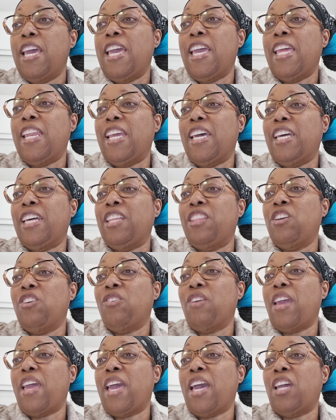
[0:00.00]
and
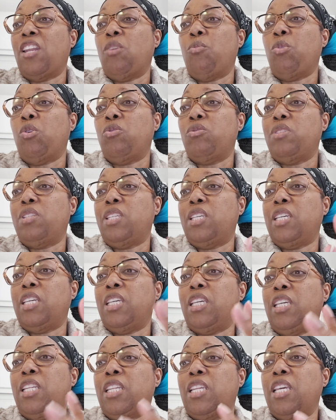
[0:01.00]
other animals
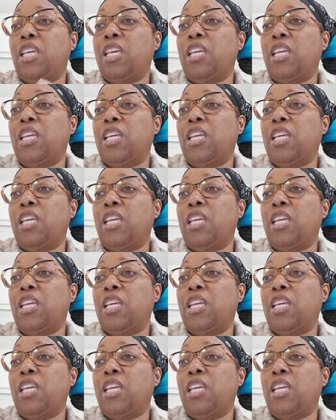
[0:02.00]
digging